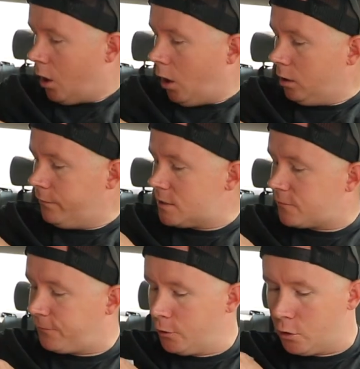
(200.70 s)
all of this
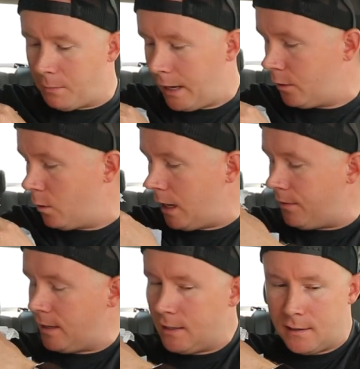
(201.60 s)
food, by the way,
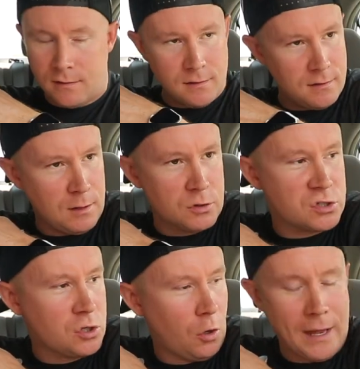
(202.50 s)
they were
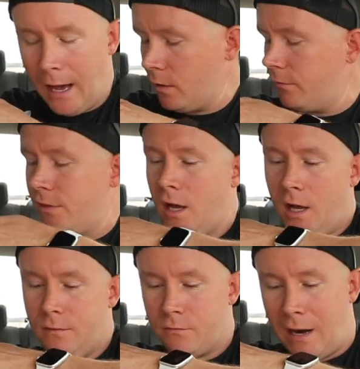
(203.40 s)
sold out of
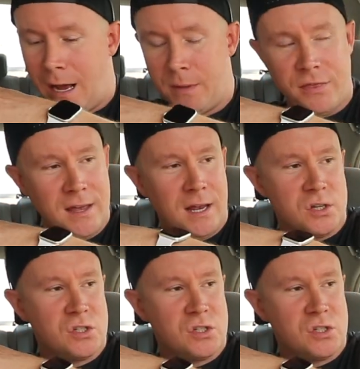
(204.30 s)
the ramen thing in a